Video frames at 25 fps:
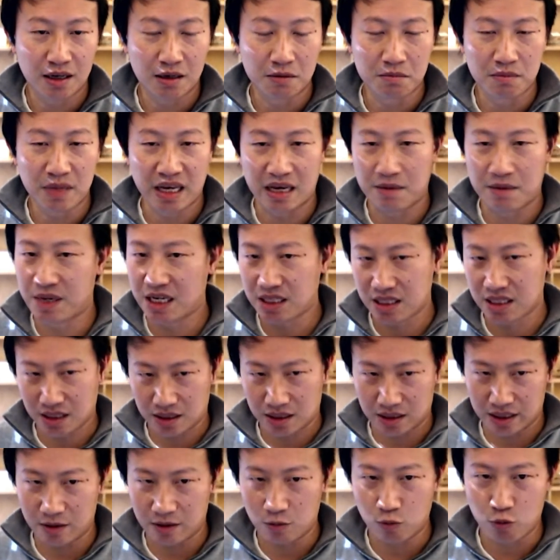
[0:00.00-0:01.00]
It
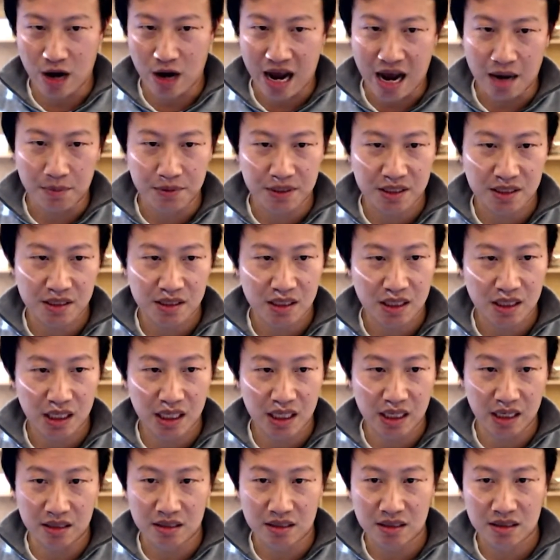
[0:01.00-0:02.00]
basically wraps
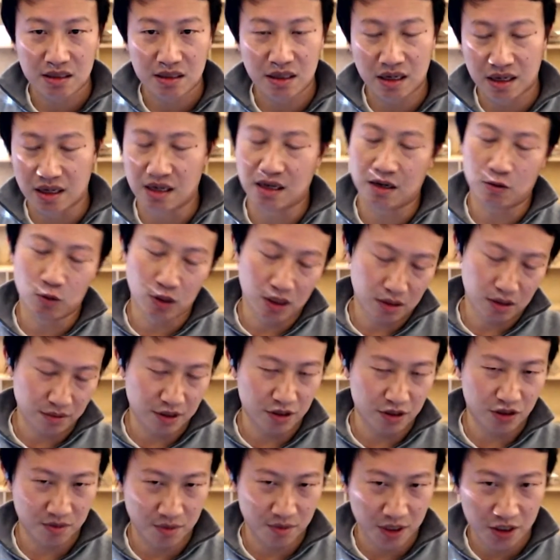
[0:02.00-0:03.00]
Git. Well, there's
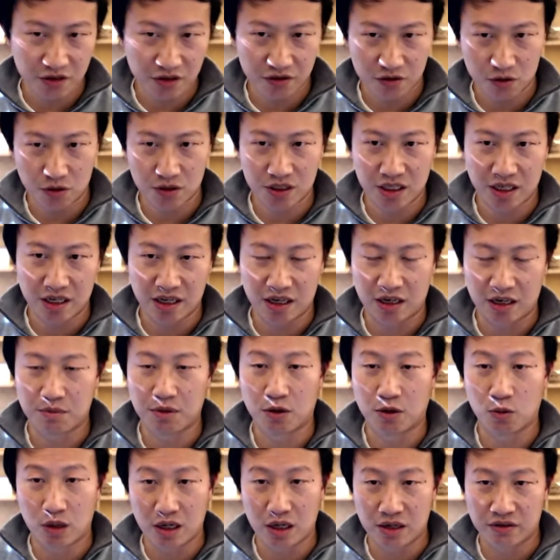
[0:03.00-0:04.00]
a bunch of tools in here, but
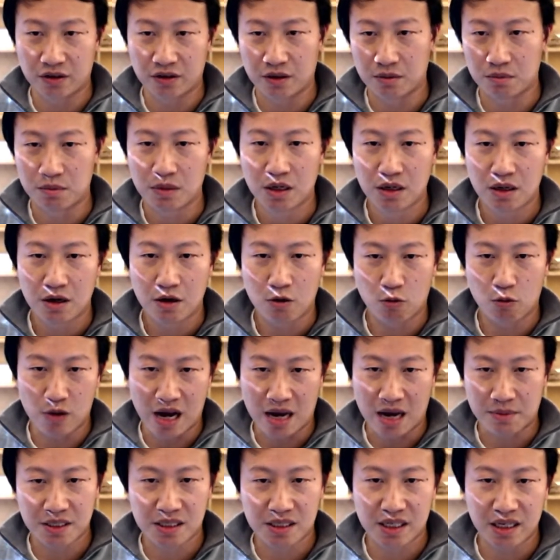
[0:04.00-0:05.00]
one of them
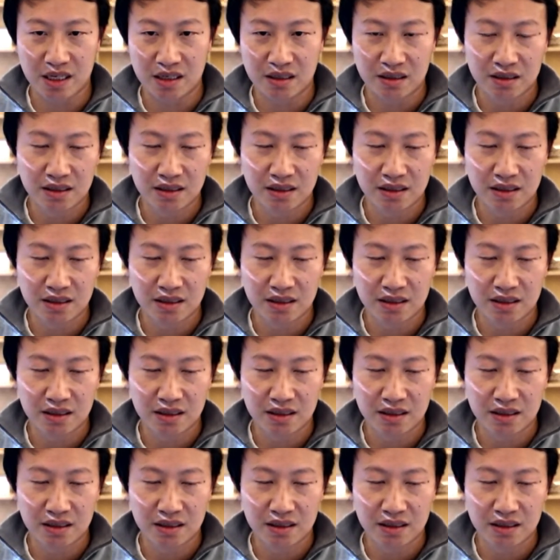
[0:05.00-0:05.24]
wraps Git.